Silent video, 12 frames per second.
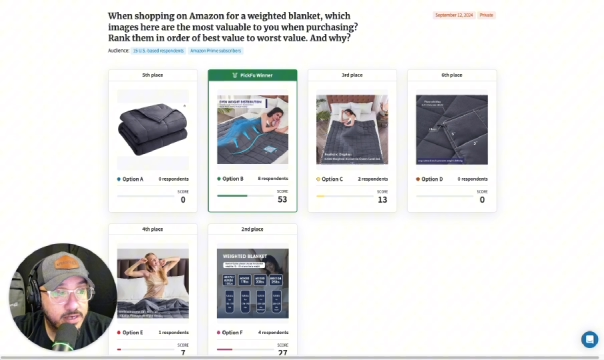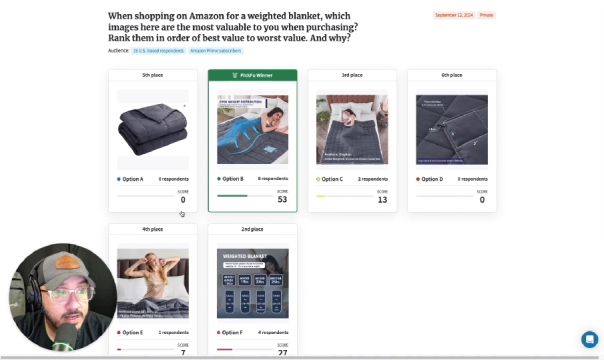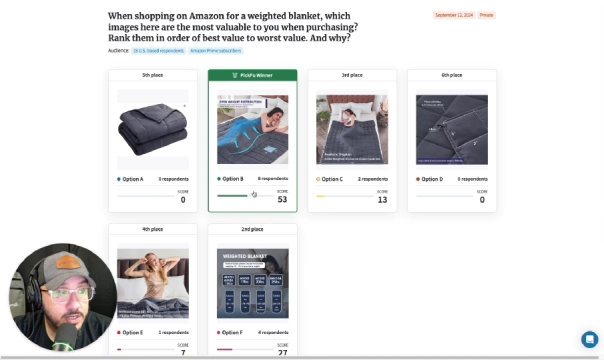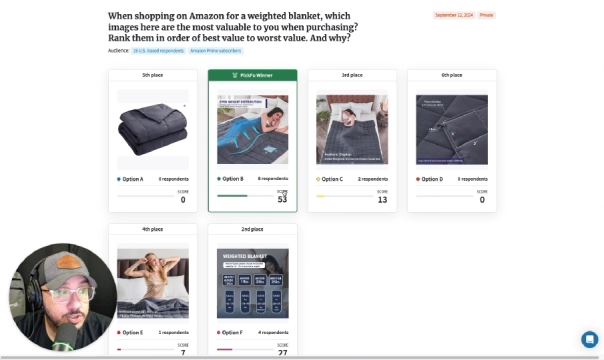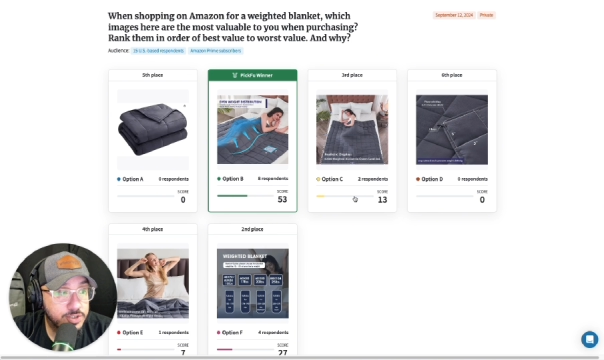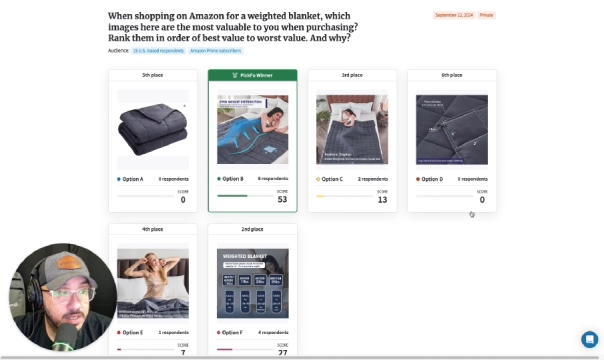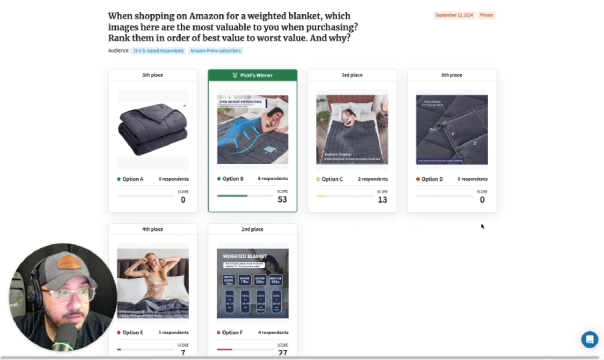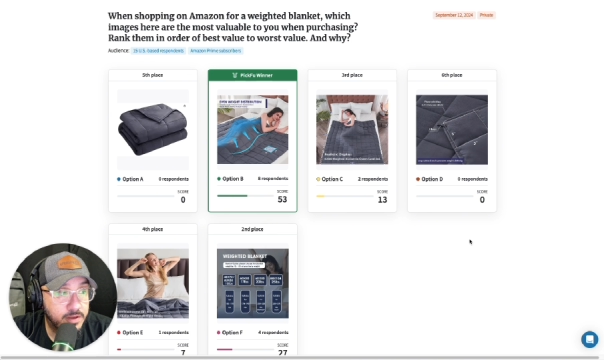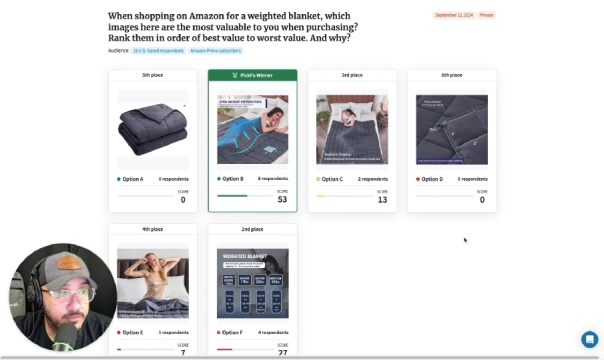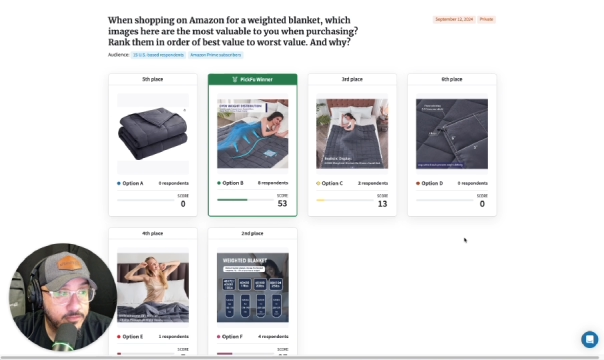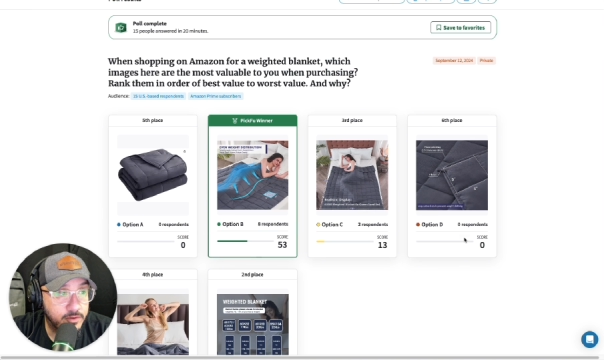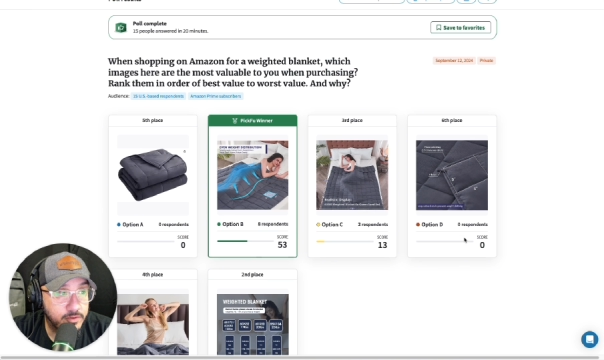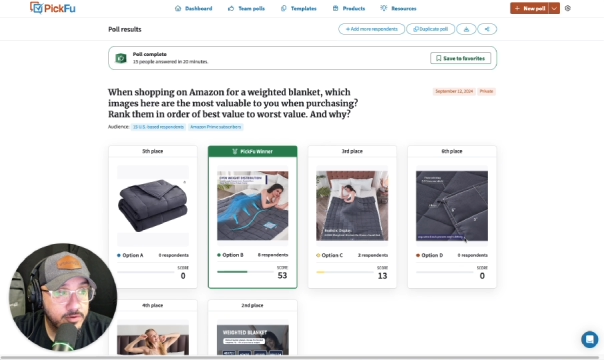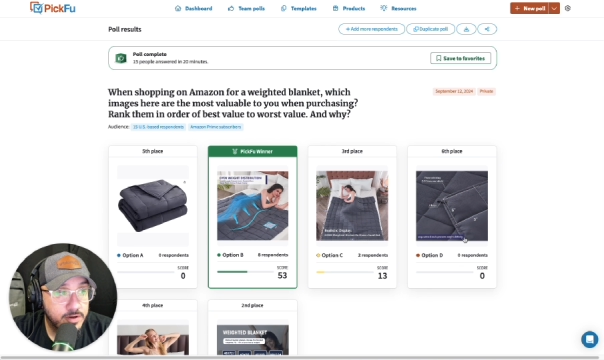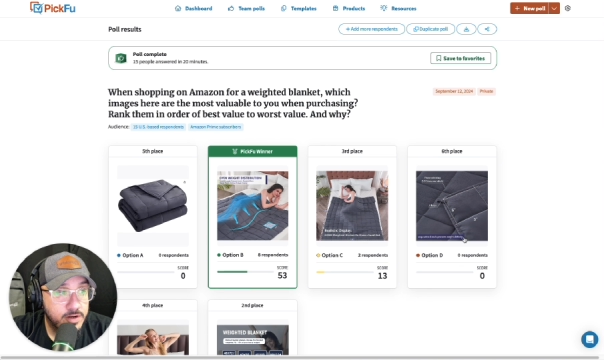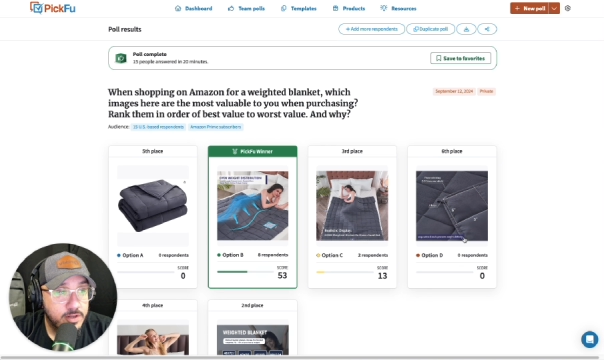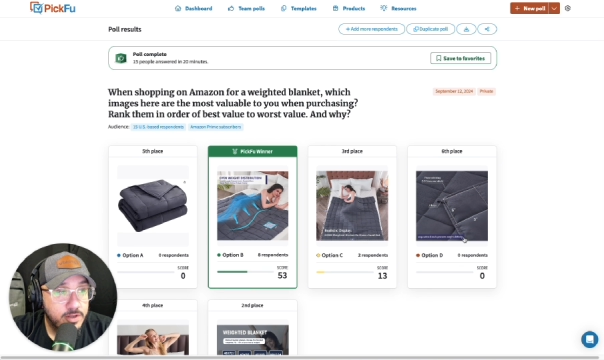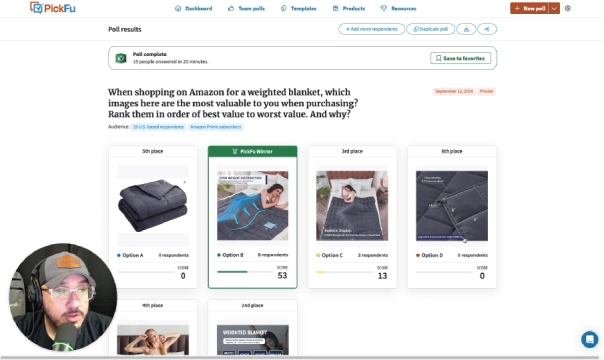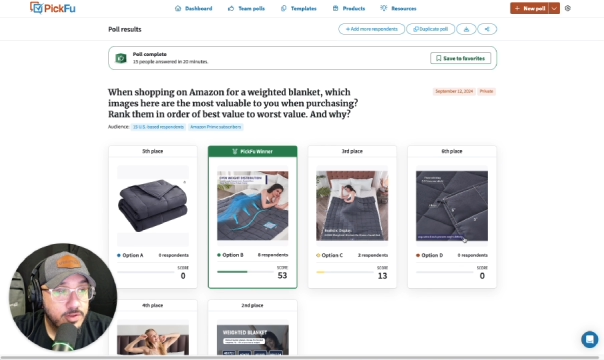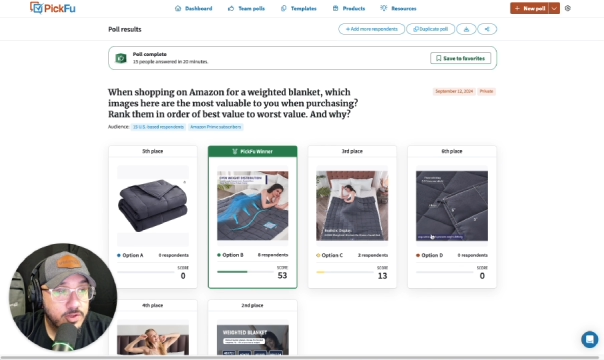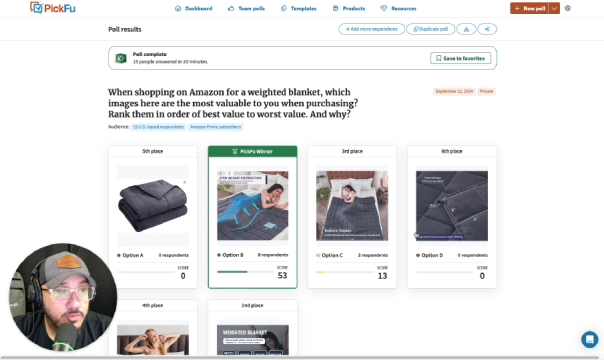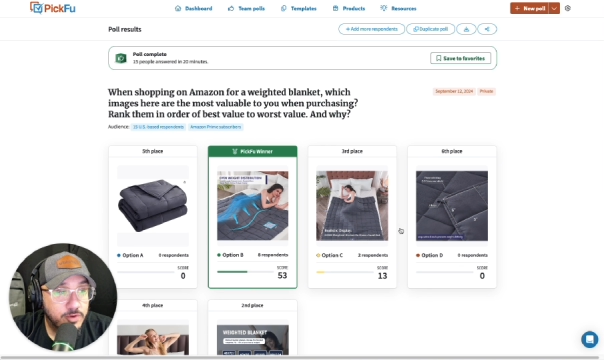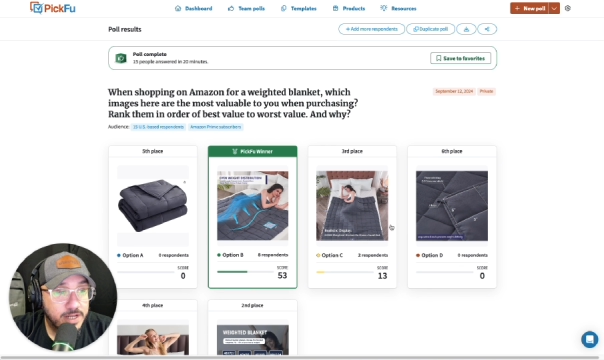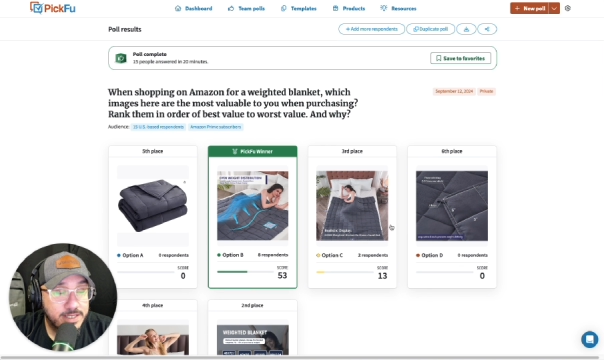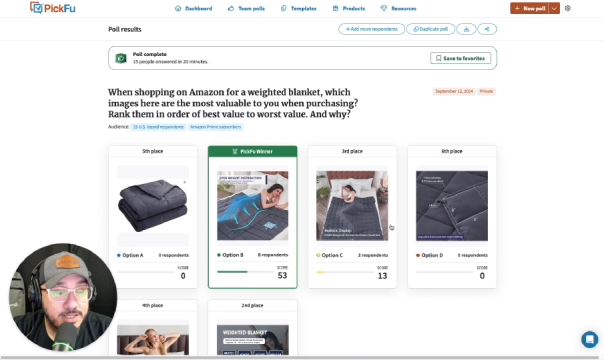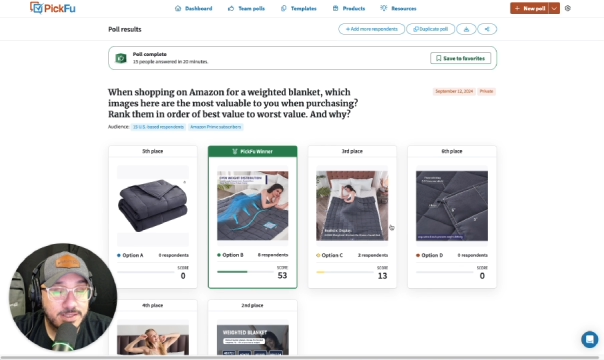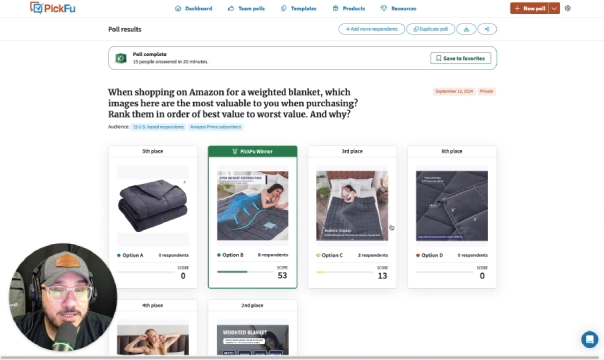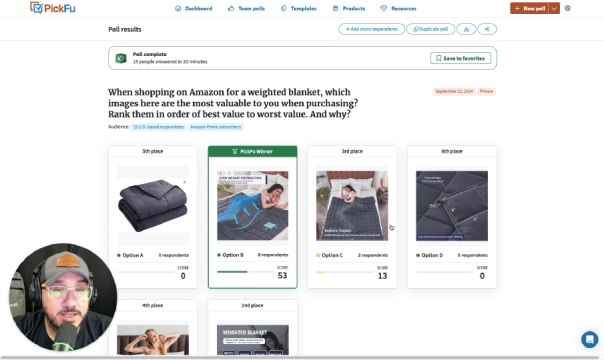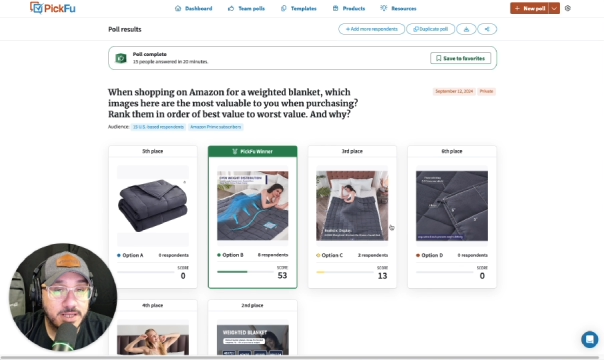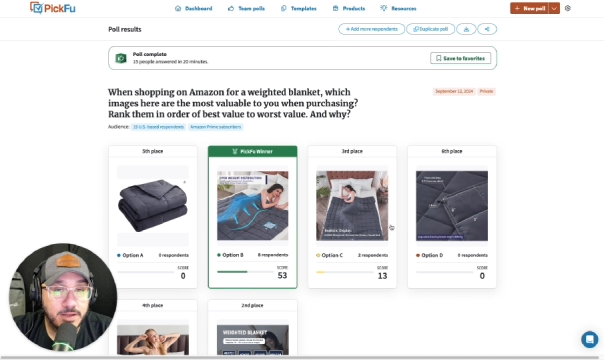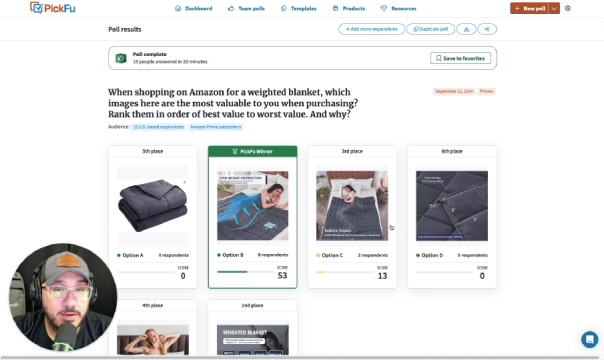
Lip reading: an interesting PickFu. So what I did is I did